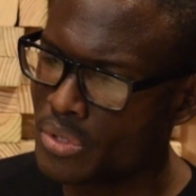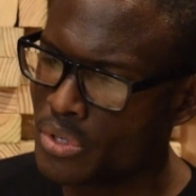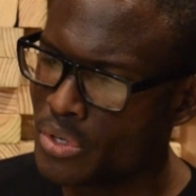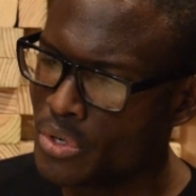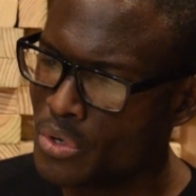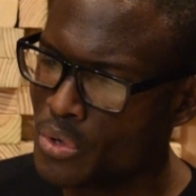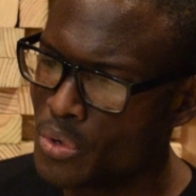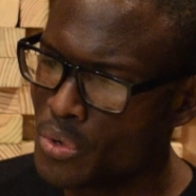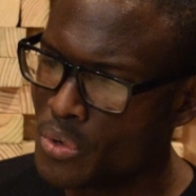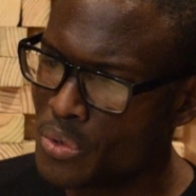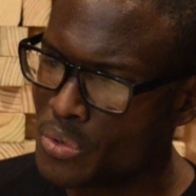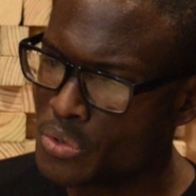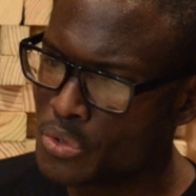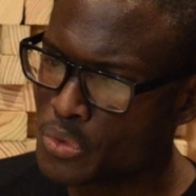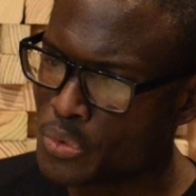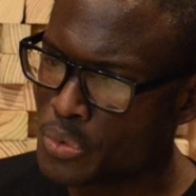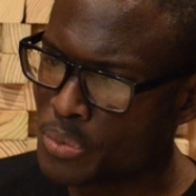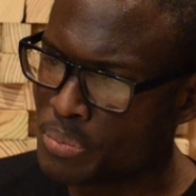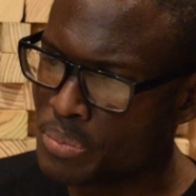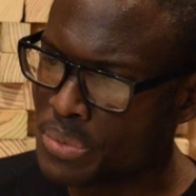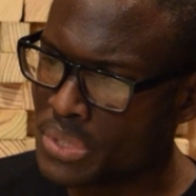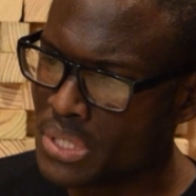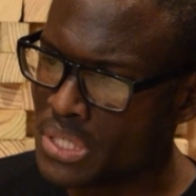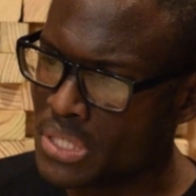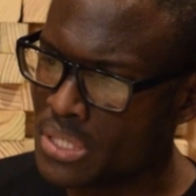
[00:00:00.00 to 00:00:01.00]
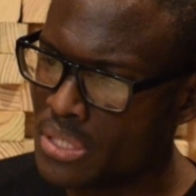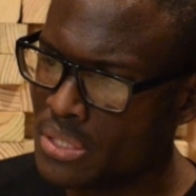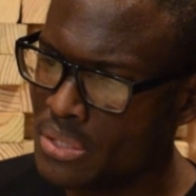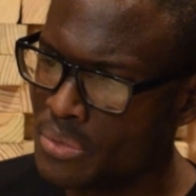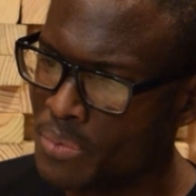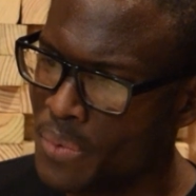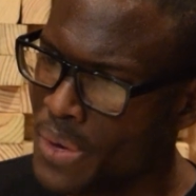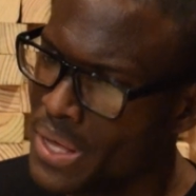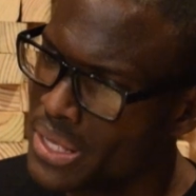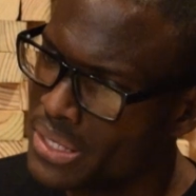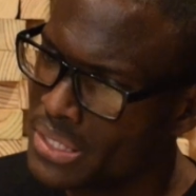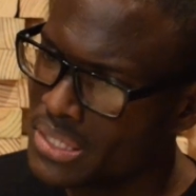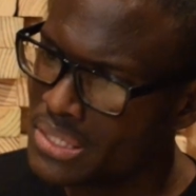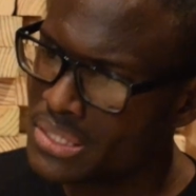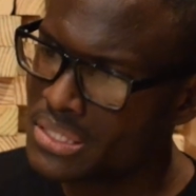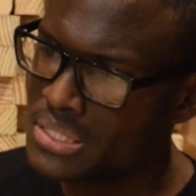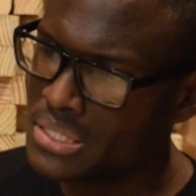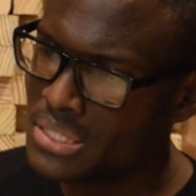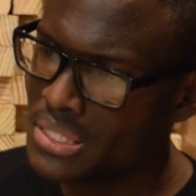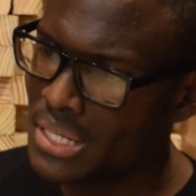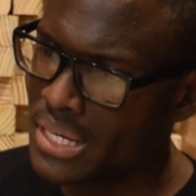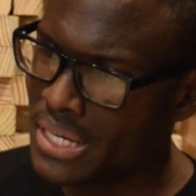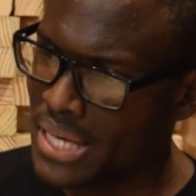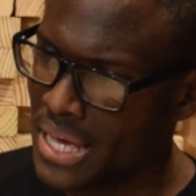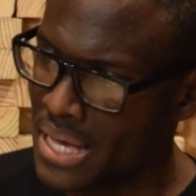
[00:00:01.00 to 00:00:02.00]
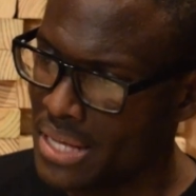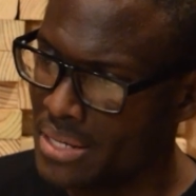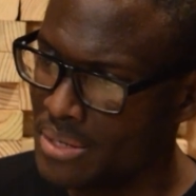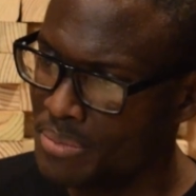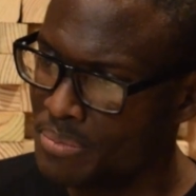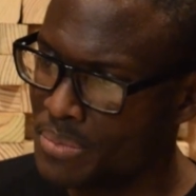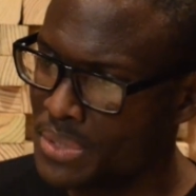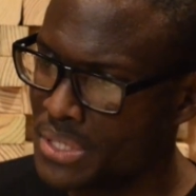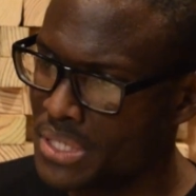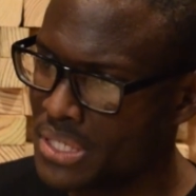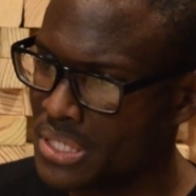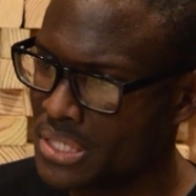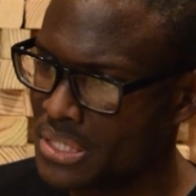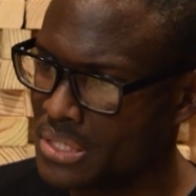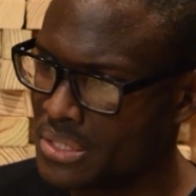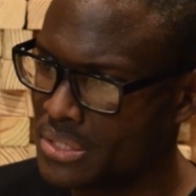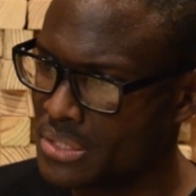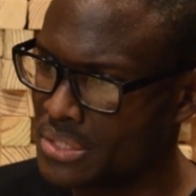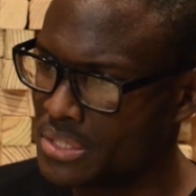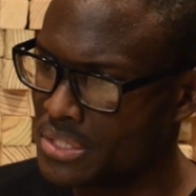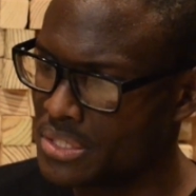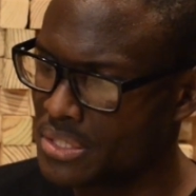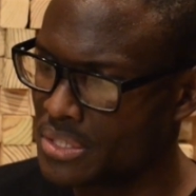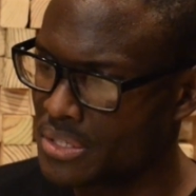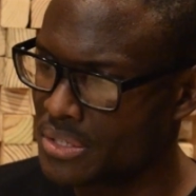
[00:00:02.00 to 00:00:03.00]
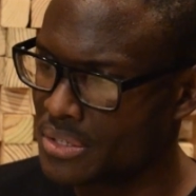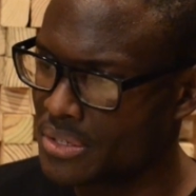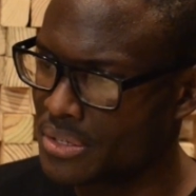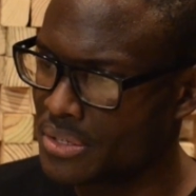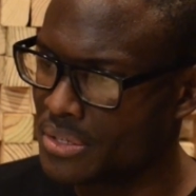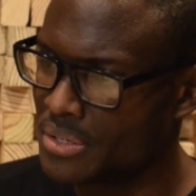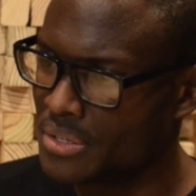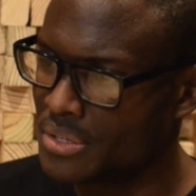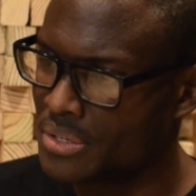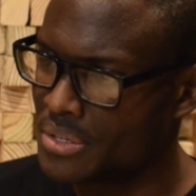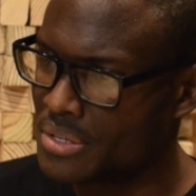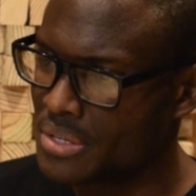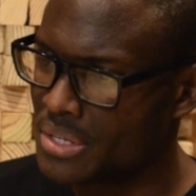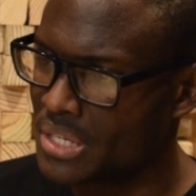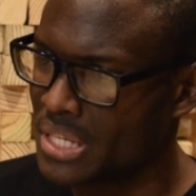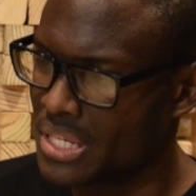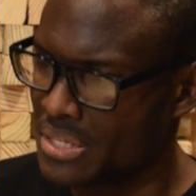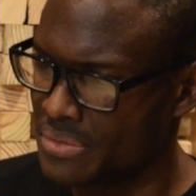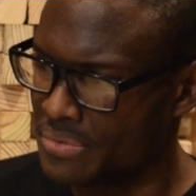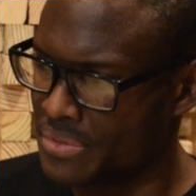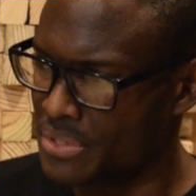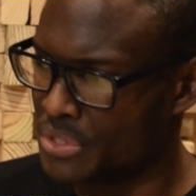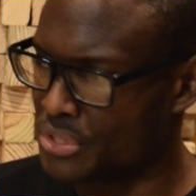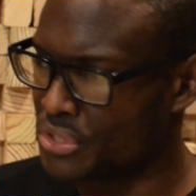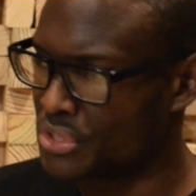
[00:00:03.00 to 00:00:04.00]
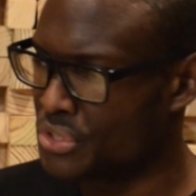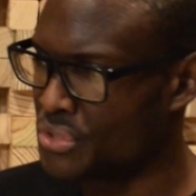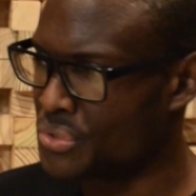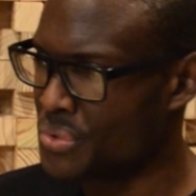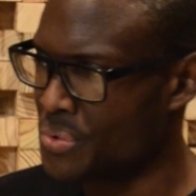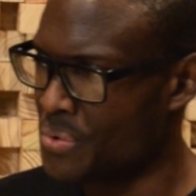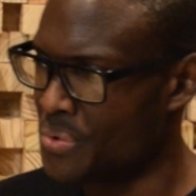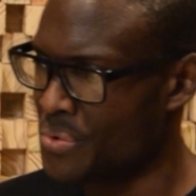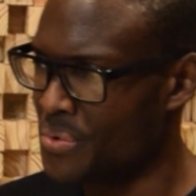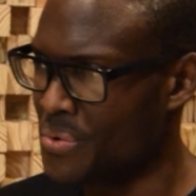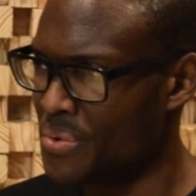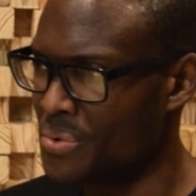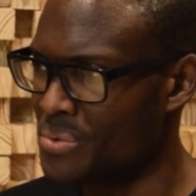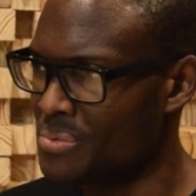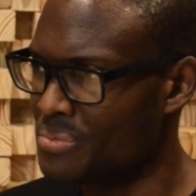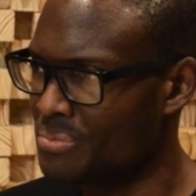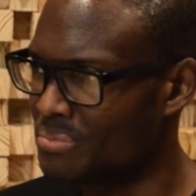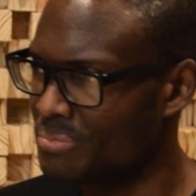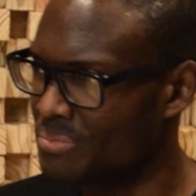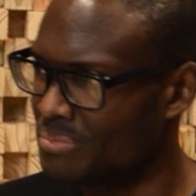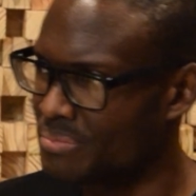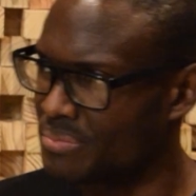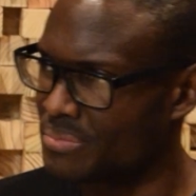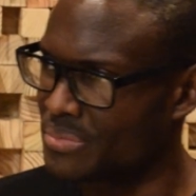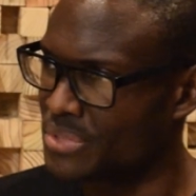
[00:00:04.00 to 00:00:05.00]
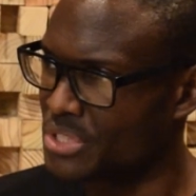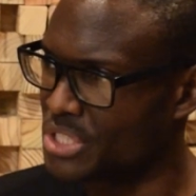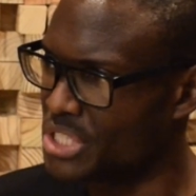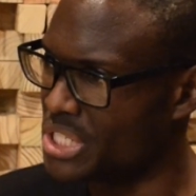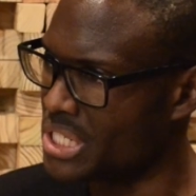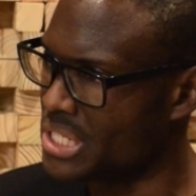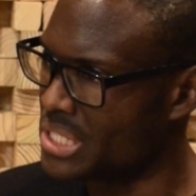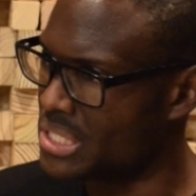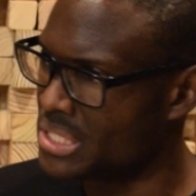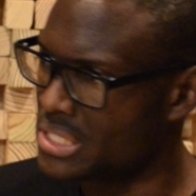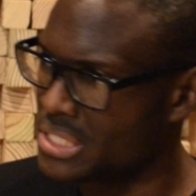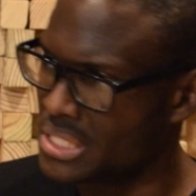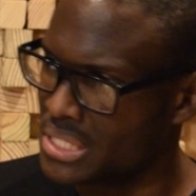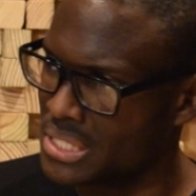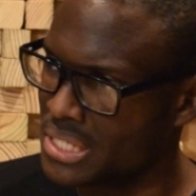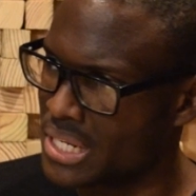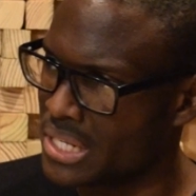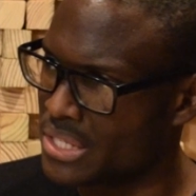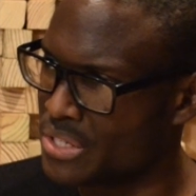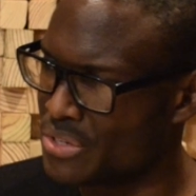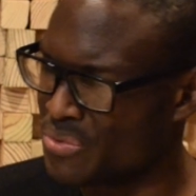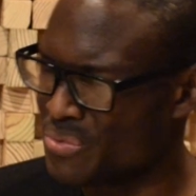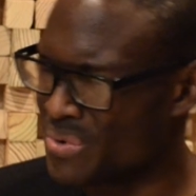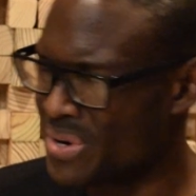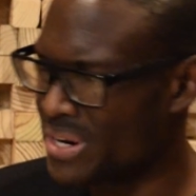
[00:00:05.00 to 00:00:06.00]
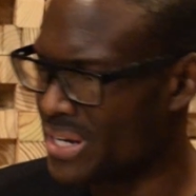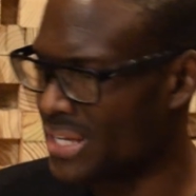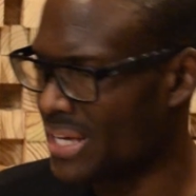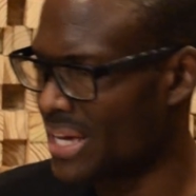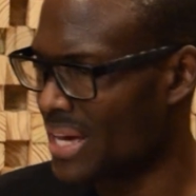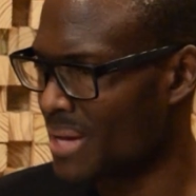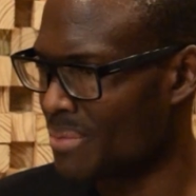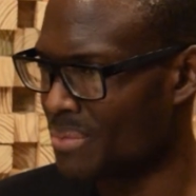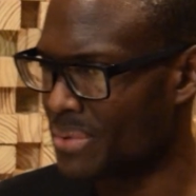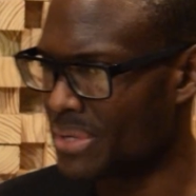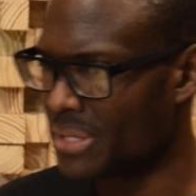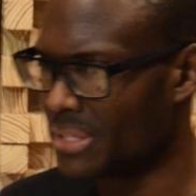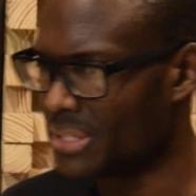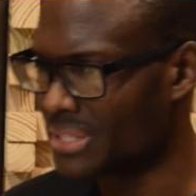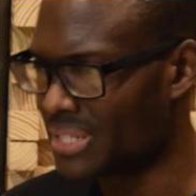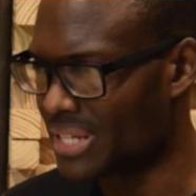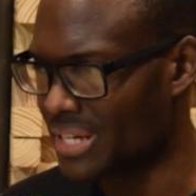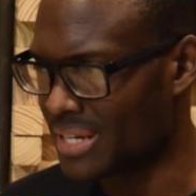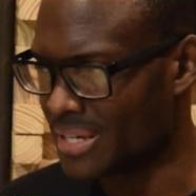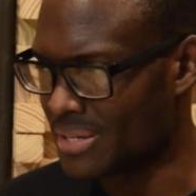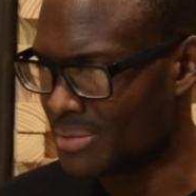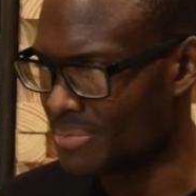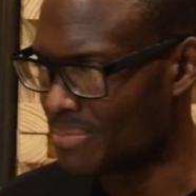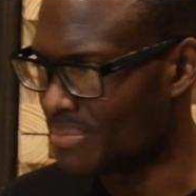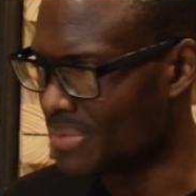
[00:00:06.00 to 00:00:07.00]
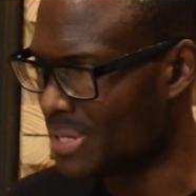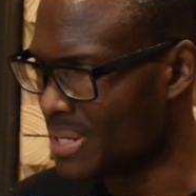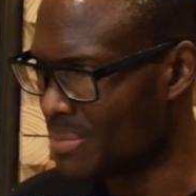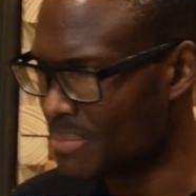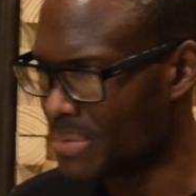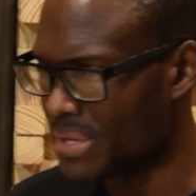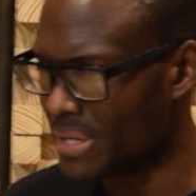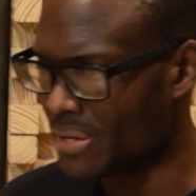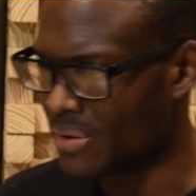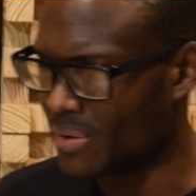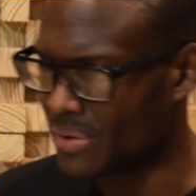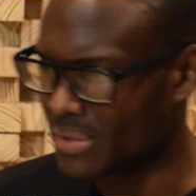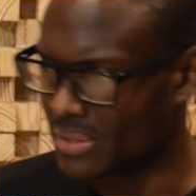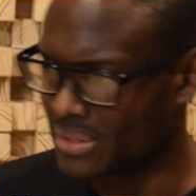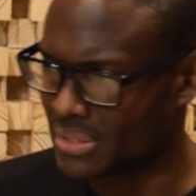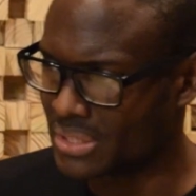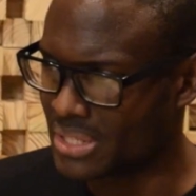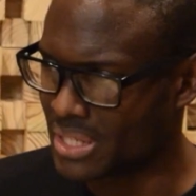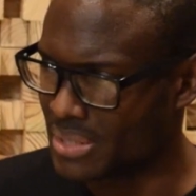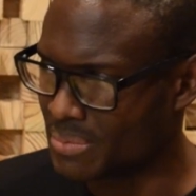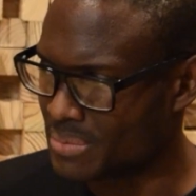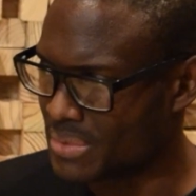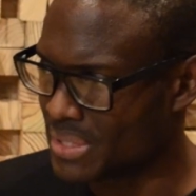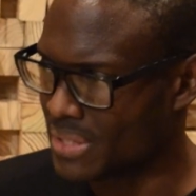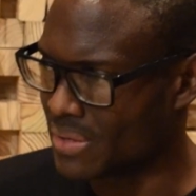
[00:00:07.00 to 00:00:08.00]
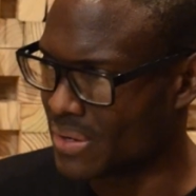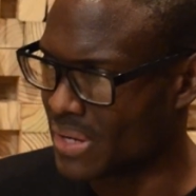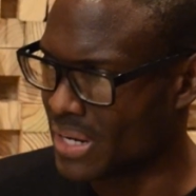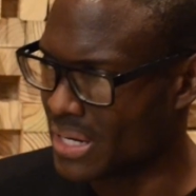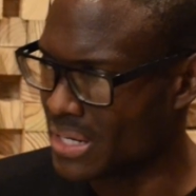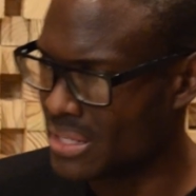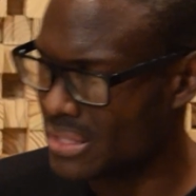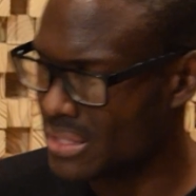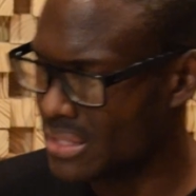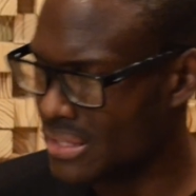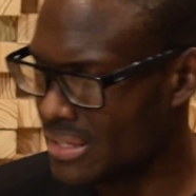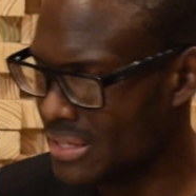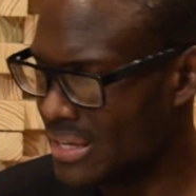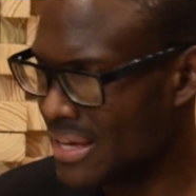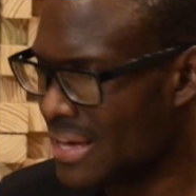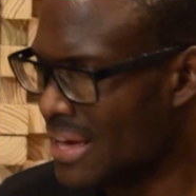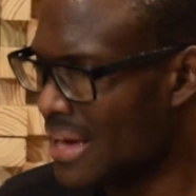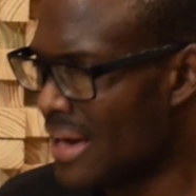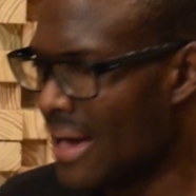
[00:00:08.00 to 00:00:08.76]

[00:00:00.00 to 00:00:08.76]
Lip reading: goals would be, well, you see, again, because life is so changing and you really can't put a time limit or a time thing on anything,